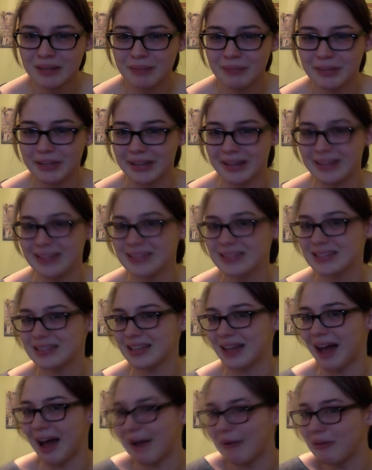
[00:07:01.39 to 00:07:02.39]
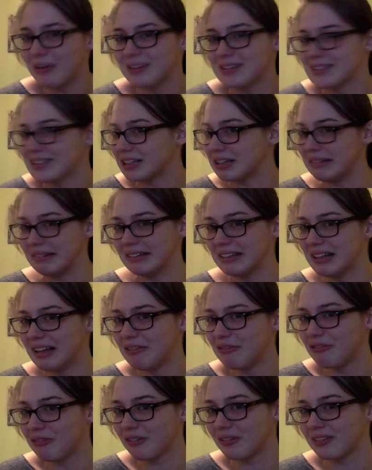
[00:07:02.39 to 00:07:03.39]
because I wasn't good
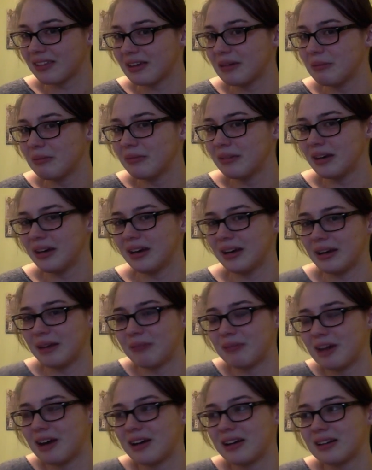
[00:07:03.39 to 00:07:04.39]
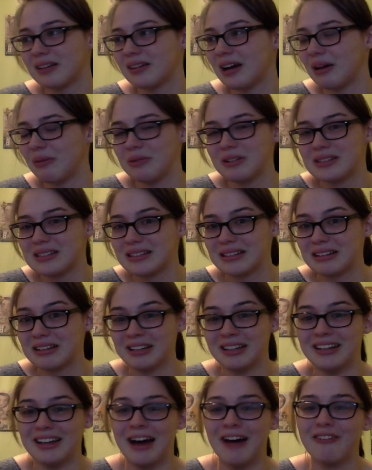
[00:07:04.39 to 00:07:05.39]
enough for them, and I wasn't
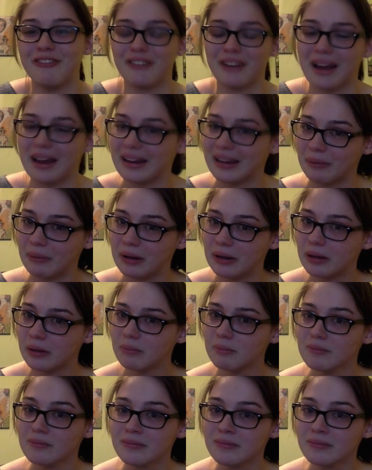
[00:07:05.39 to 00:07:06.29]
good enough for anyone,